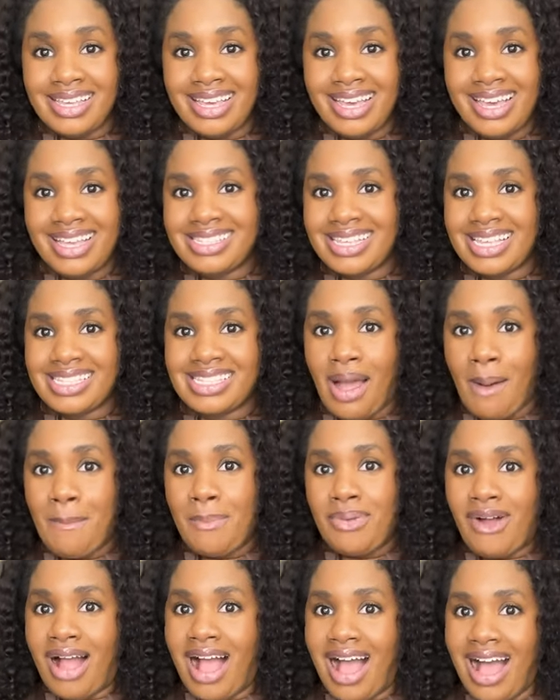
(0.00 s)
It's a
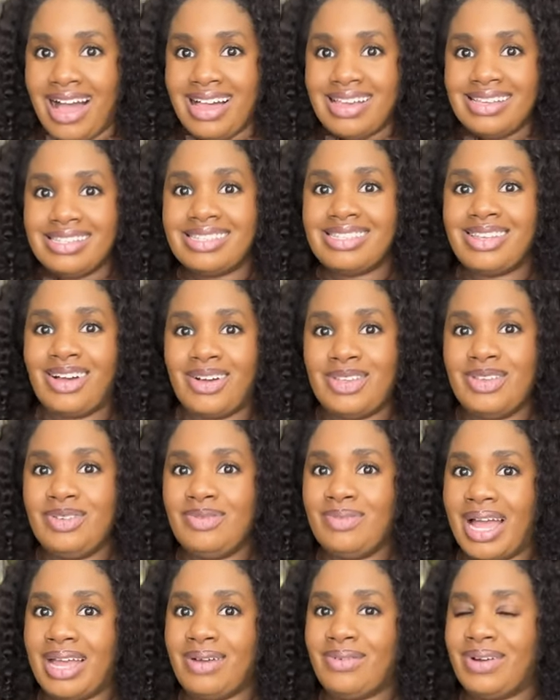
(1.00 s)
surprise, so you
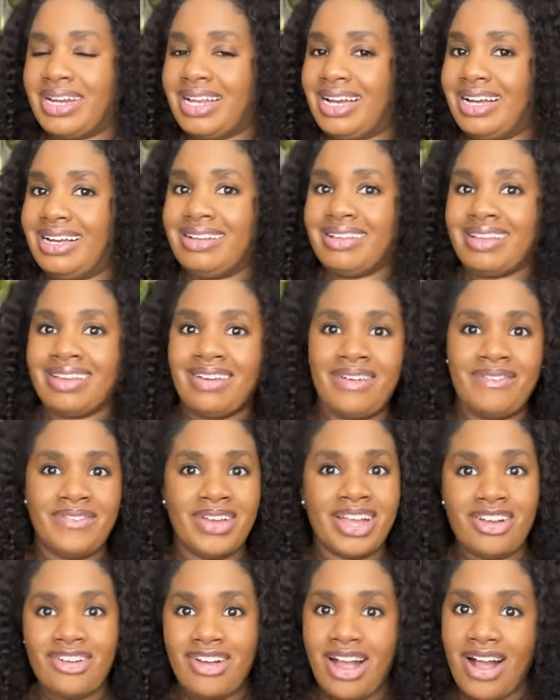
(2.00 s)
might want to
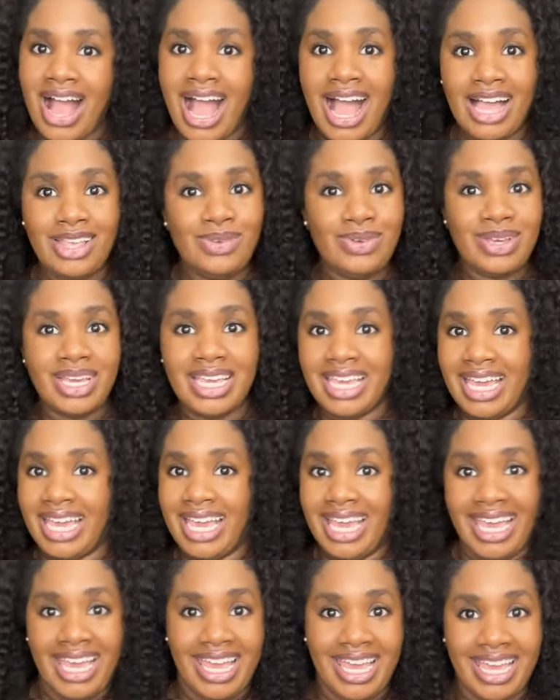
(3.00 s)
figure out how you could
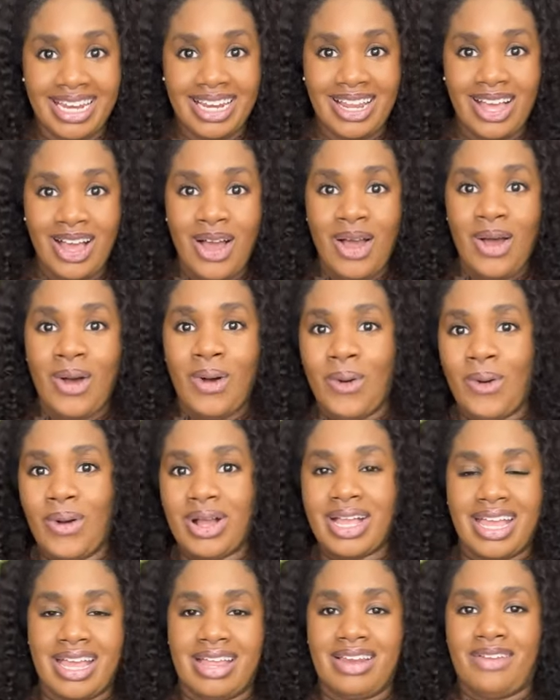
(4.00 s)
get in on
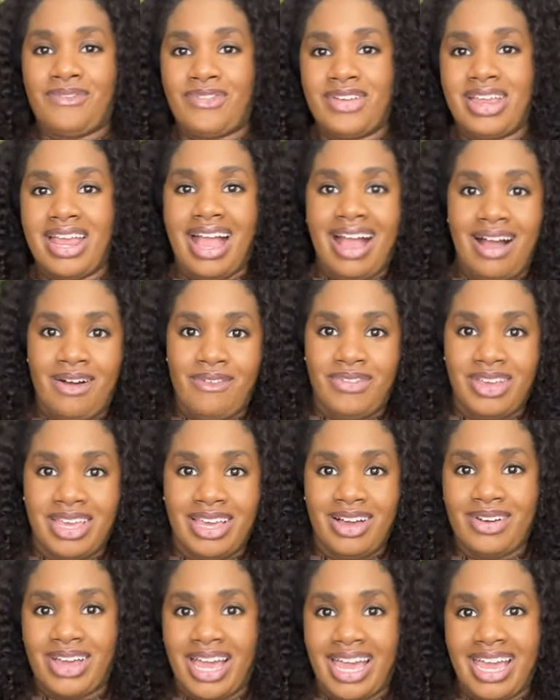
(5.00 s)
getting a free outfit,
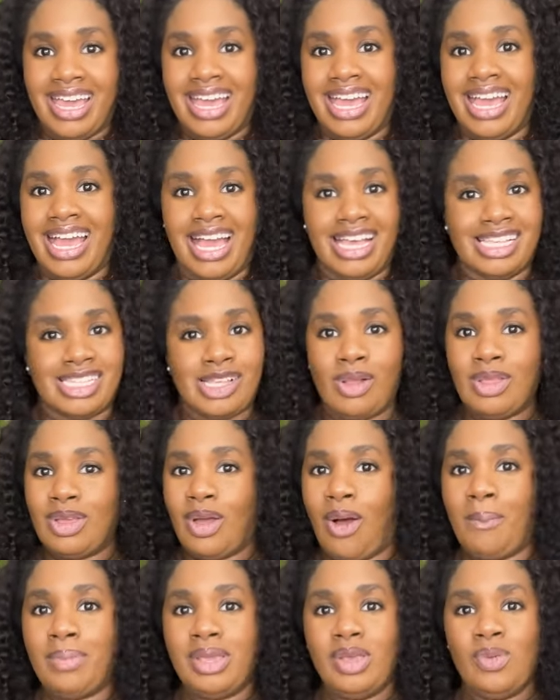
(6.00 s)
okay? It's only
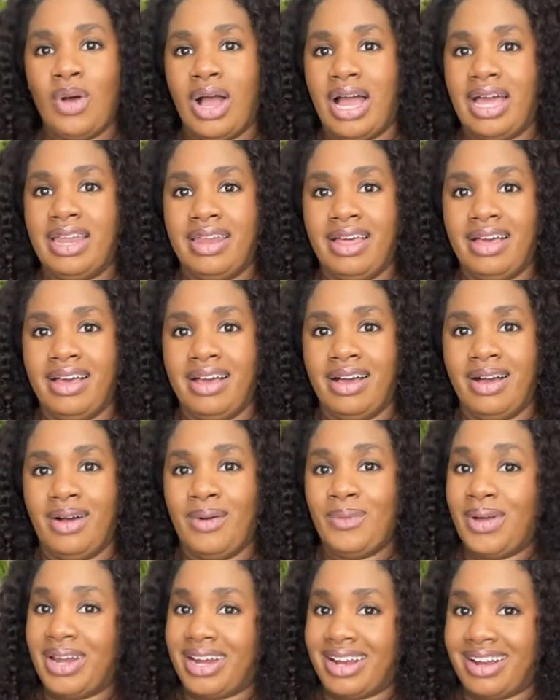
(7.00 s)
going to be one
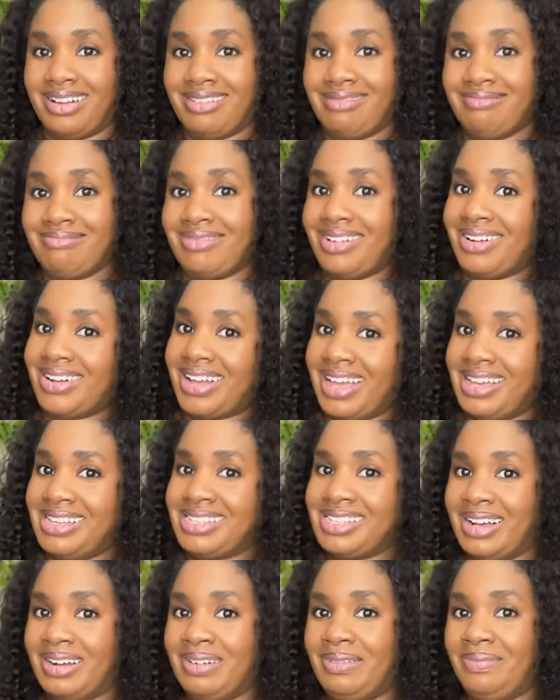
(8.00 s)
winner, okay?
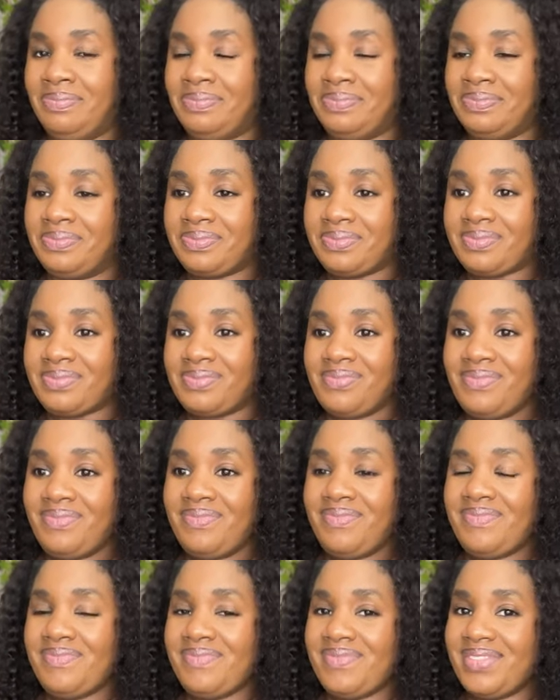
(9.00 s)
So,
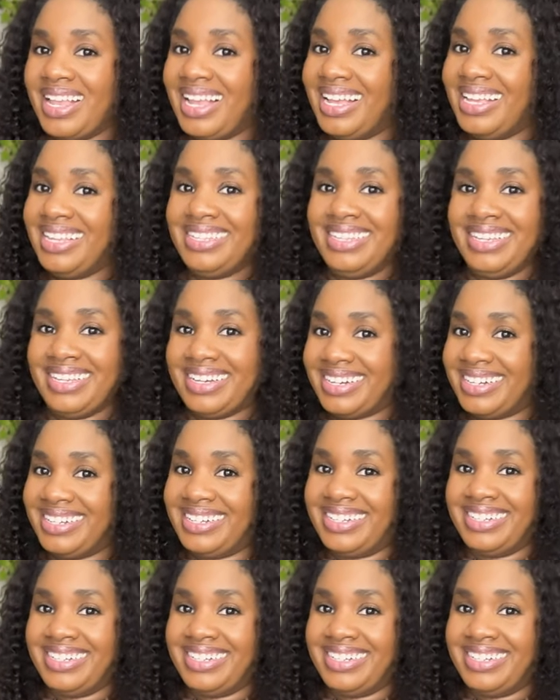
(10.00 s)
yeah.